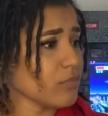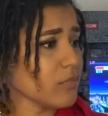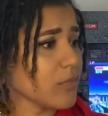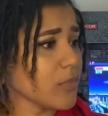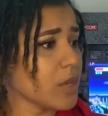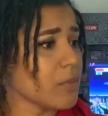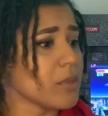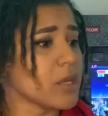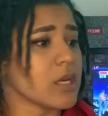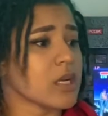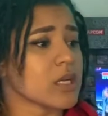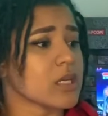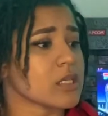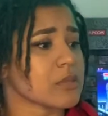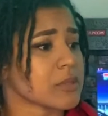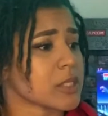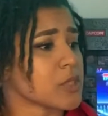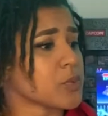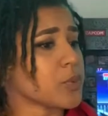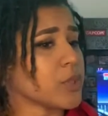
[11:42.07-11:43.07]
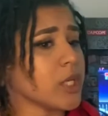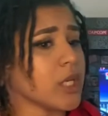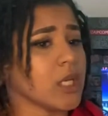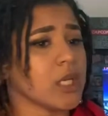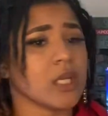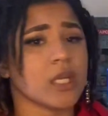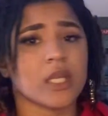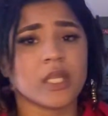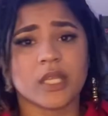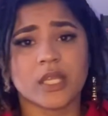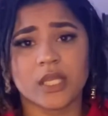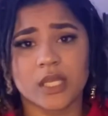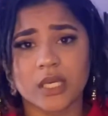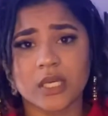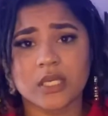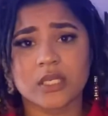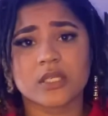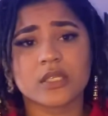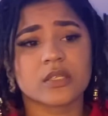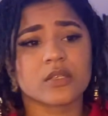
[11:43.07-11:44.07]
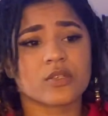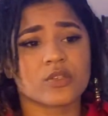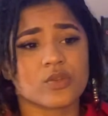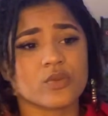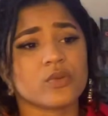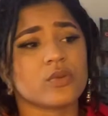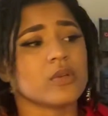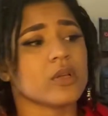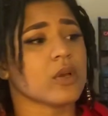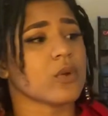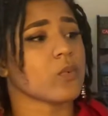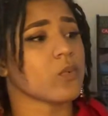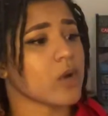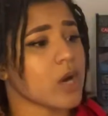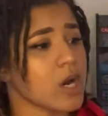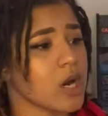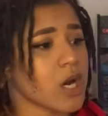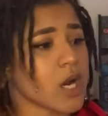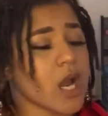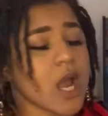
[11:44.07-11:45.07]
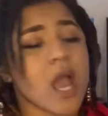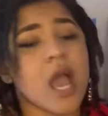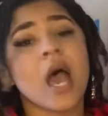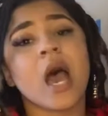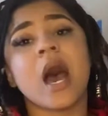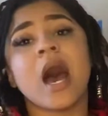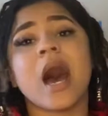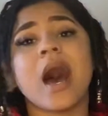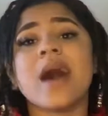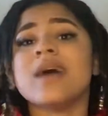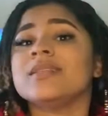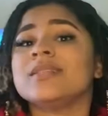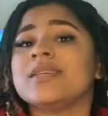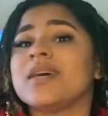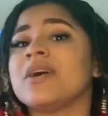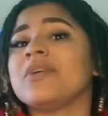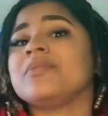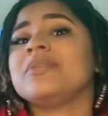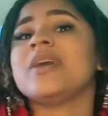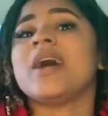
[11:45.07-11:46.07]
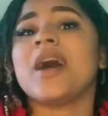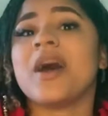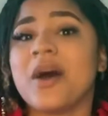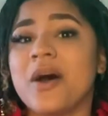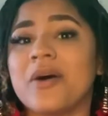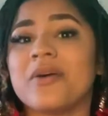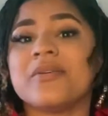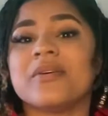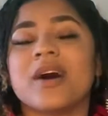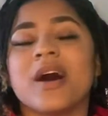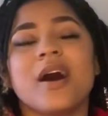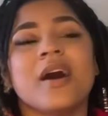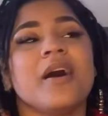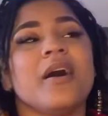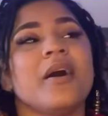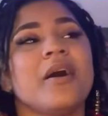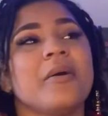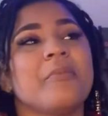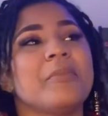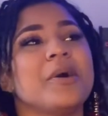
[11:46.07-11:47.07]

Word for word: because between this, school, and work, I don't know. Um,